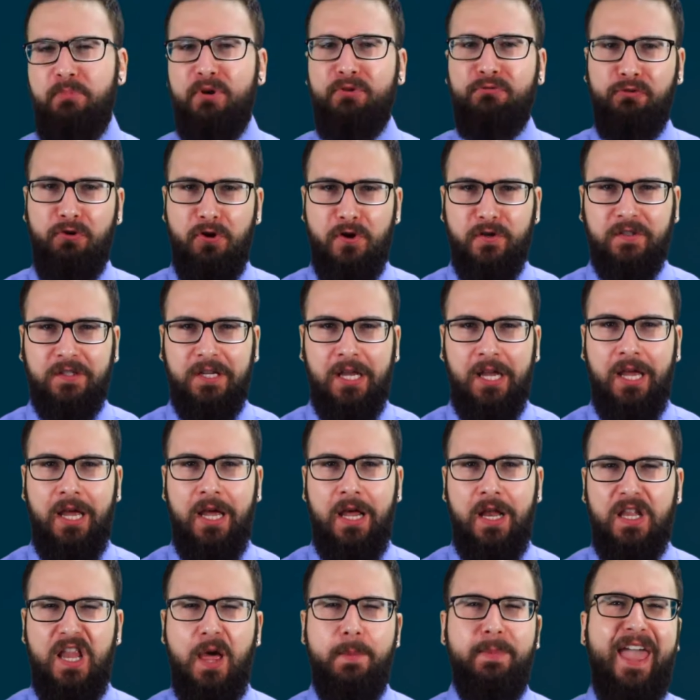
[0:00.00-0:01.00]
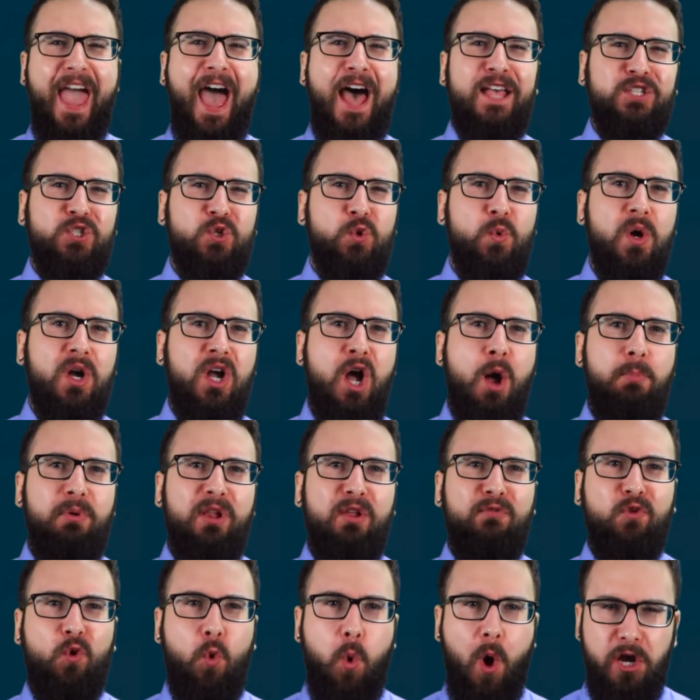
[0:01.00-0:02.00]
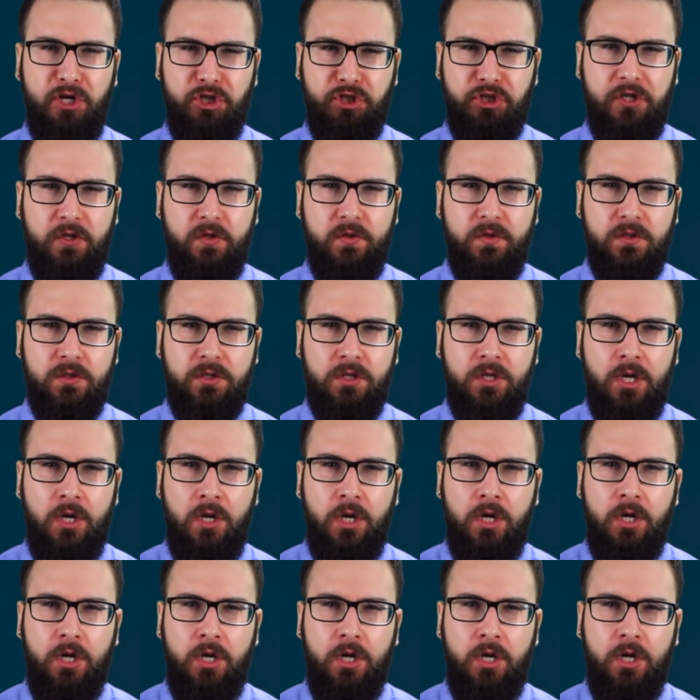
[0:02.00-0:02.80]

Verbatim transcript: But first, let me ask you a couple of questions.